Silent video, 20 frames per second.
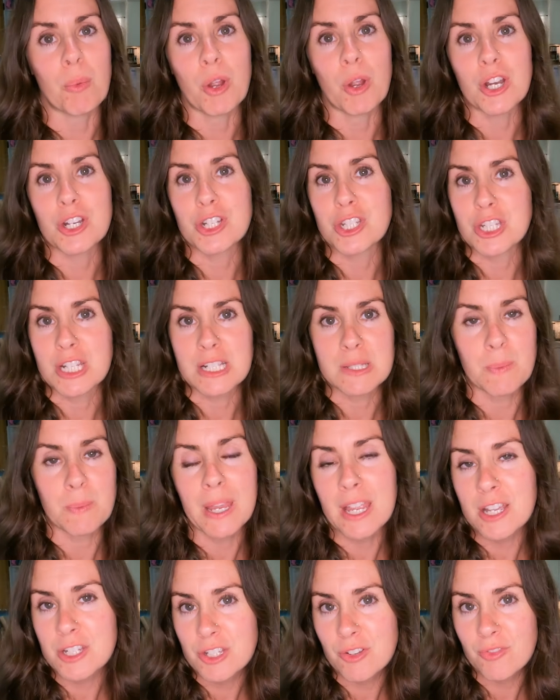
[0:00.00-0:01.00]
words just
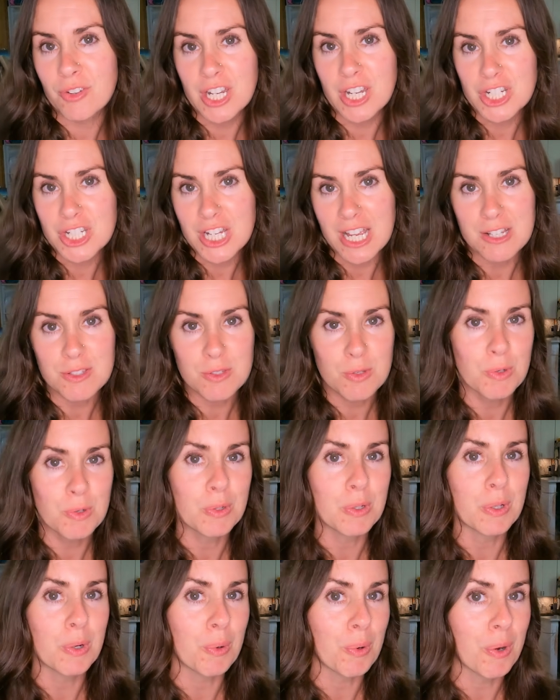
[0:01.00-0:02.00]
because you finish high
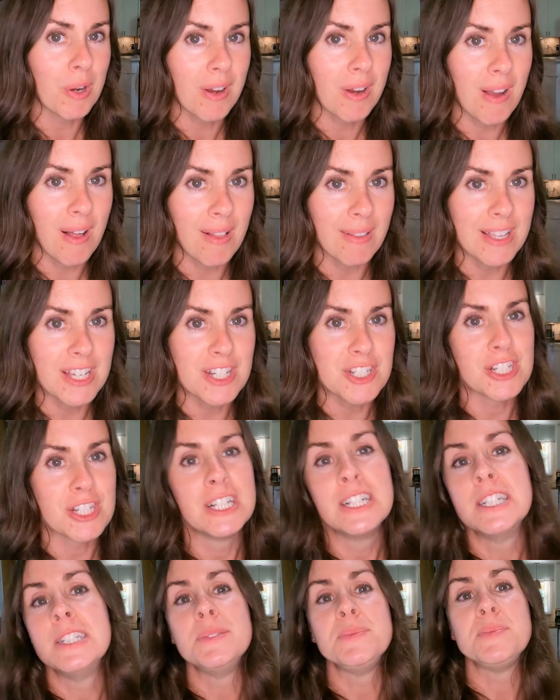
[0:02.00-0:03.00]
school or college.
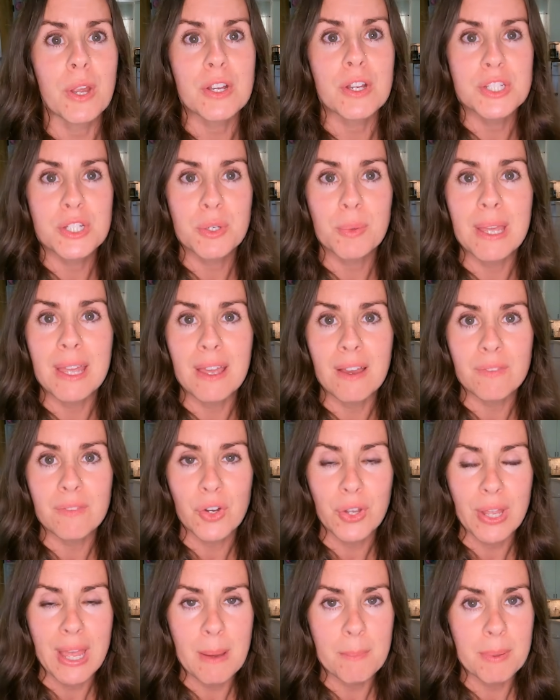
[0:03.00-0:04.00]
We're doing a
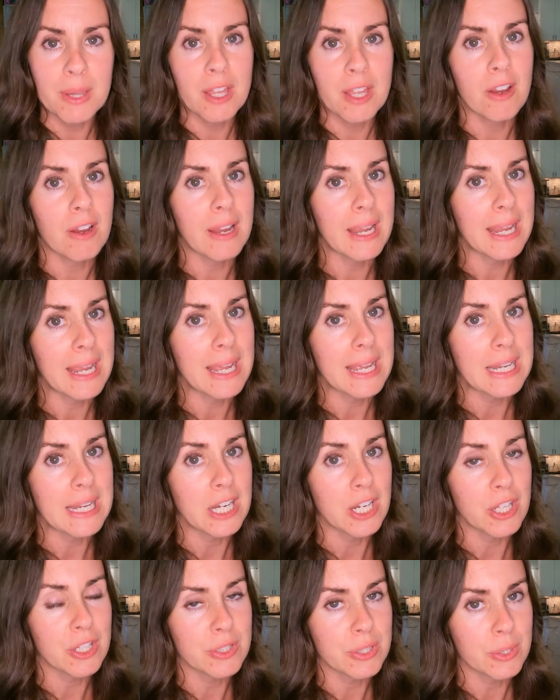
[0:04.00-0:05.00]
vocabulary
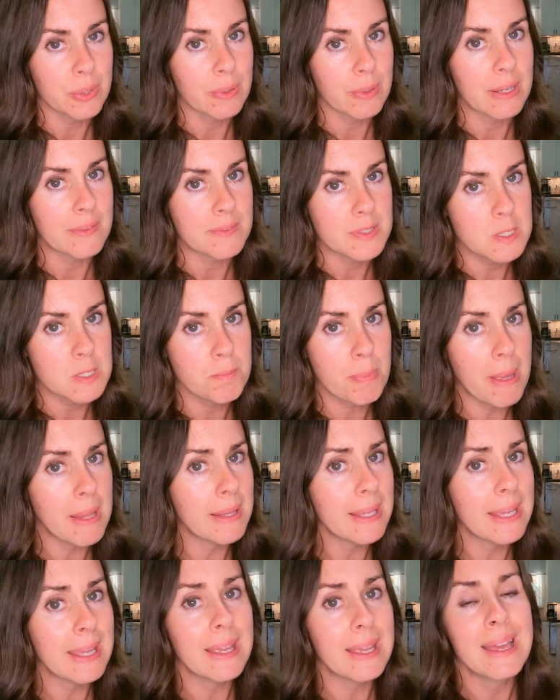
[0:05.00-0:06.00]
in lieu of
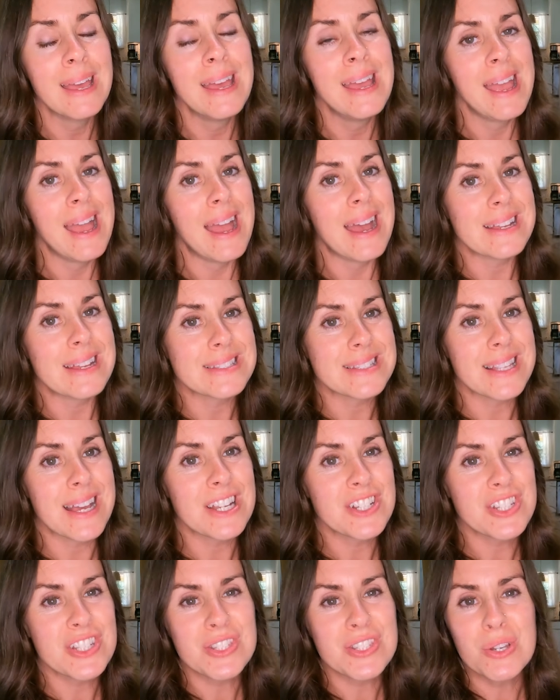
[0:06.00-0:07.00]
spelling, as
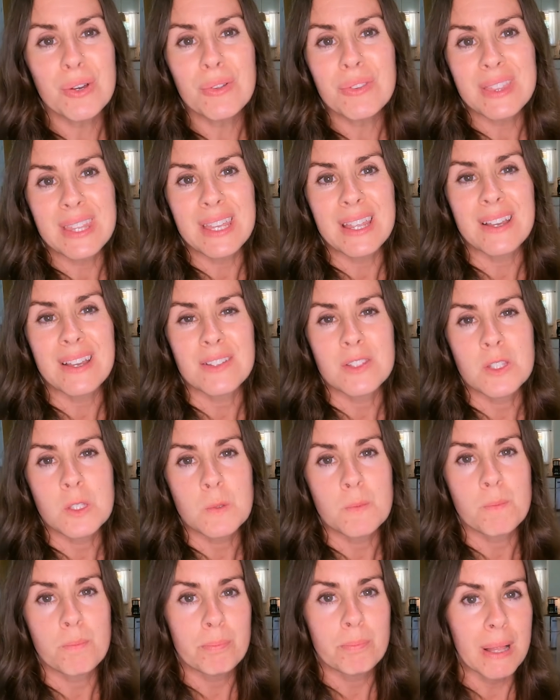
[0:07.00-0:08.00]
I just don't think a
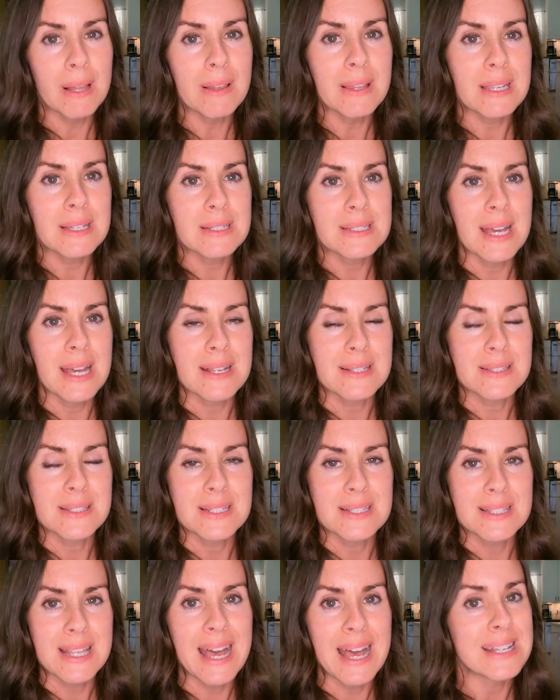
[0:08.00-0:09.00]
spelling
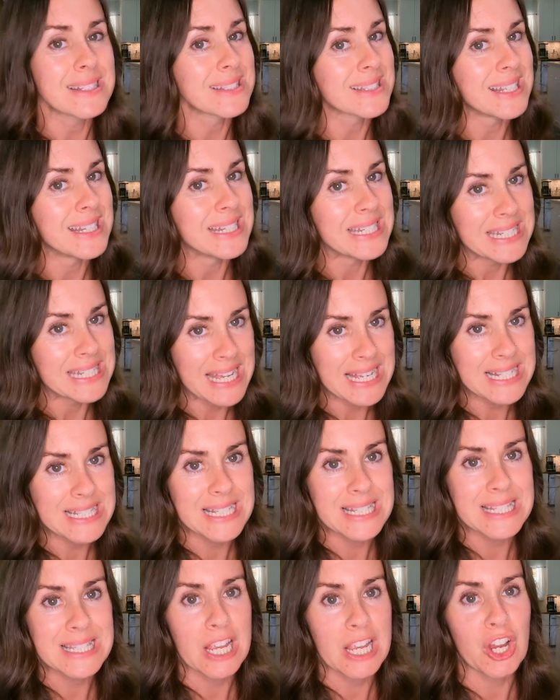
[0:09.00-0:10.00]
test is as
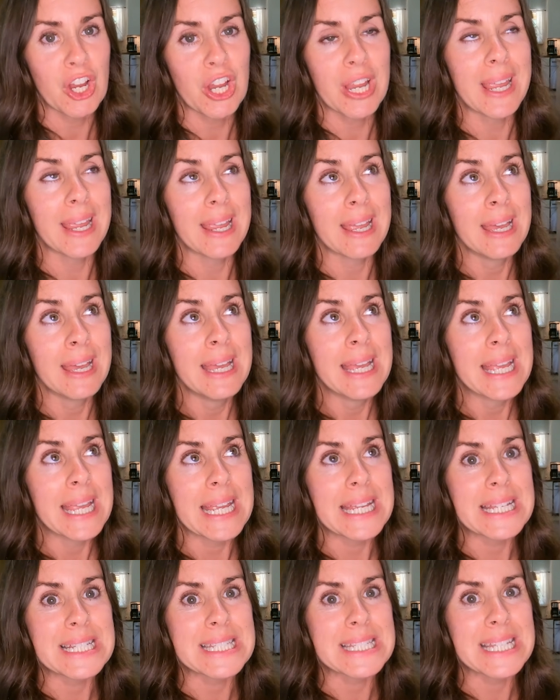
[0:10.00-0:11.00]
necessary
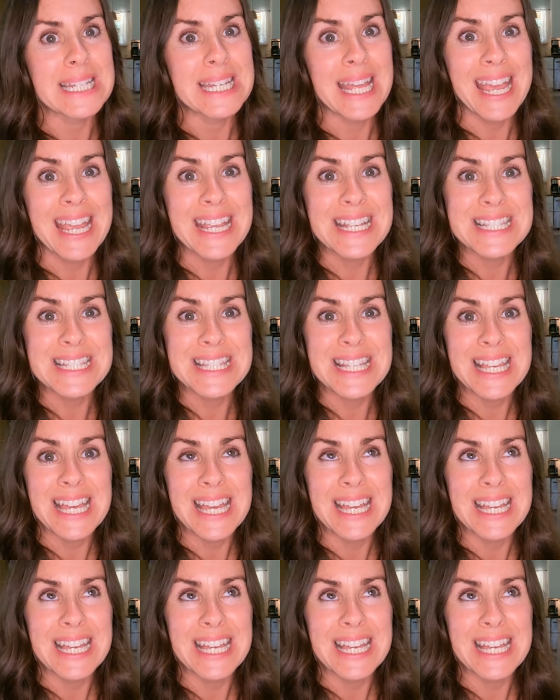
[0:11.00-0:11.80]
in today's